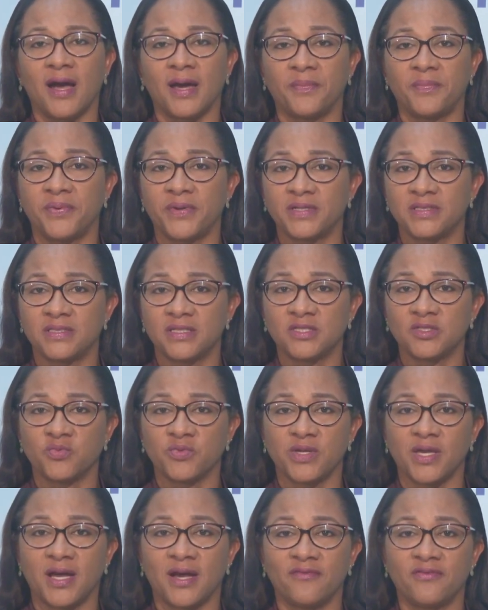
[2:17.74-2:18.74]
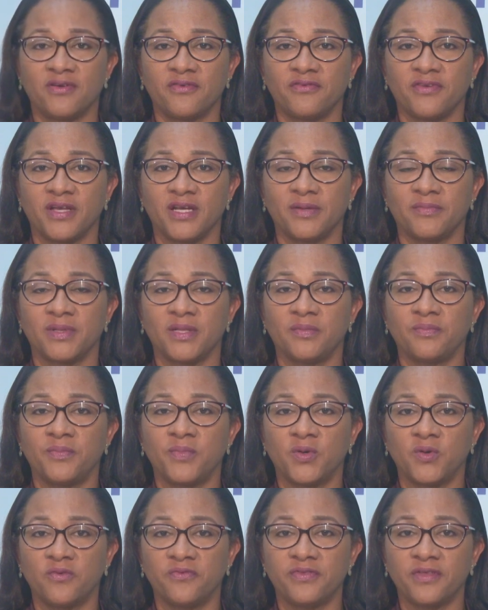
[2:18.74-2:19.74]
At present, we have available
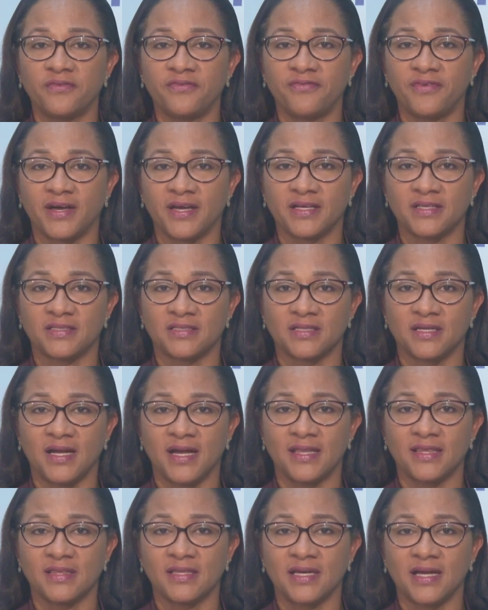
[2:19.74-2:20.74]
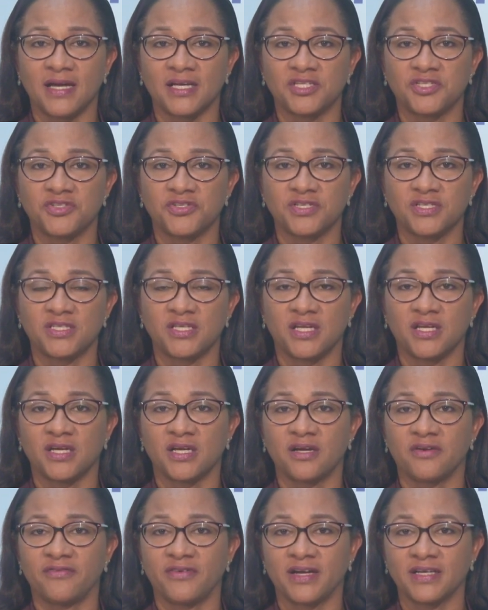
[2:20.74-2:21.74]
both the Pfizer and the
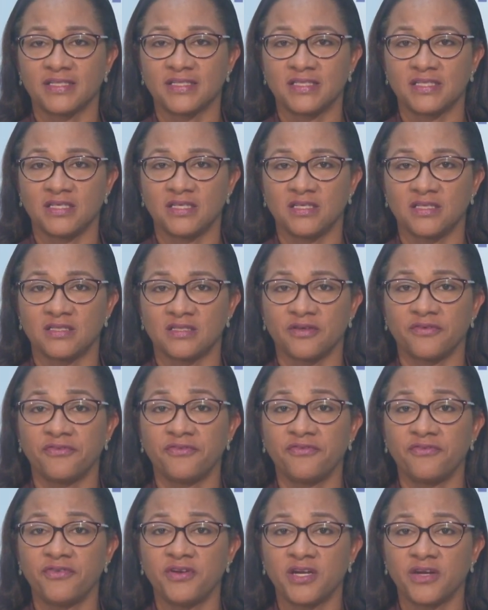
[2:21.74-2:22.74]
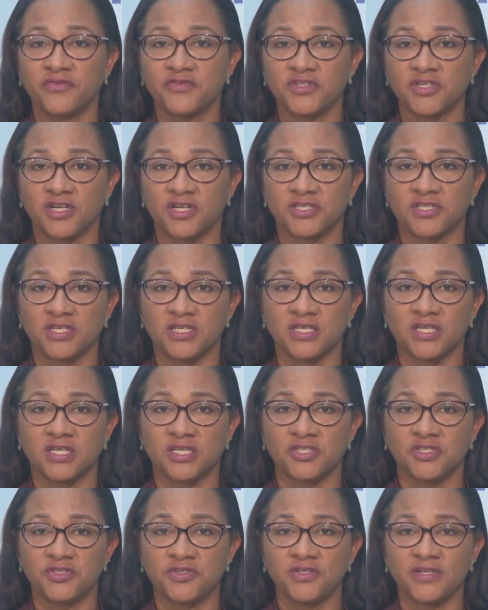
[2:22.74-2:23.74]
AstraZeneca vaccines free of charge in
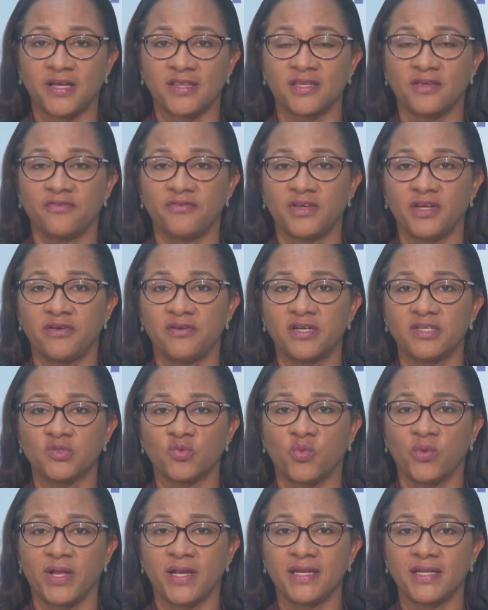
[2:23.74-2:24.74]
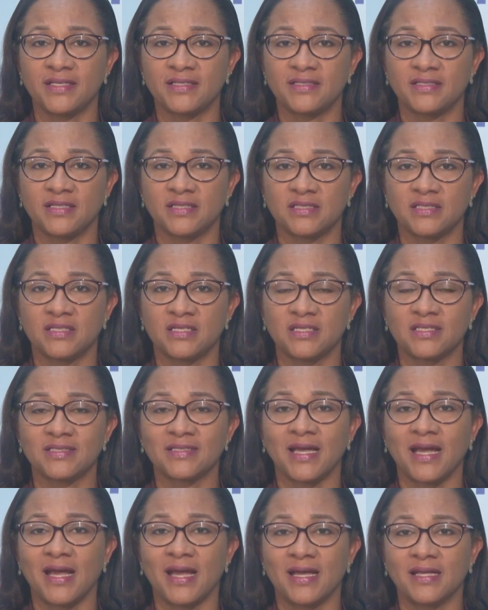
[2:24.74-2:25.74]
country at the various wellness centers
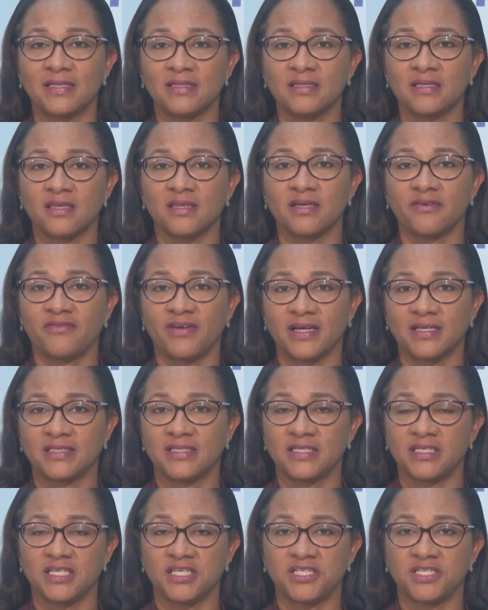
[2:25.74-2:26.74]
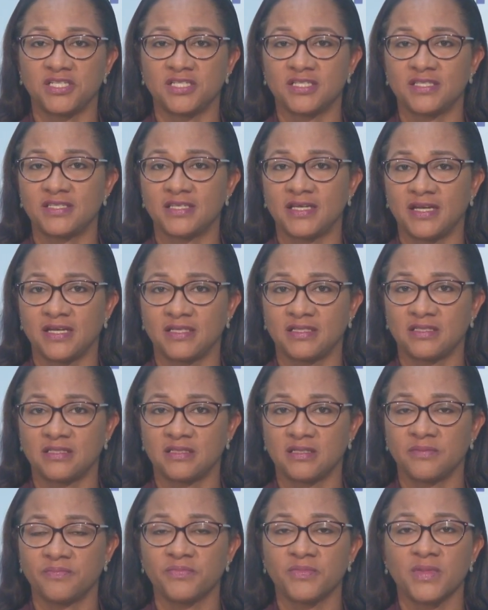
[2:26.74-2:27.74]
and the vaccination sites.
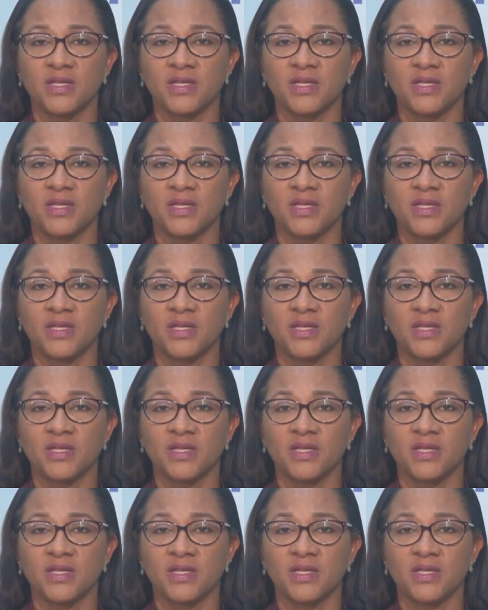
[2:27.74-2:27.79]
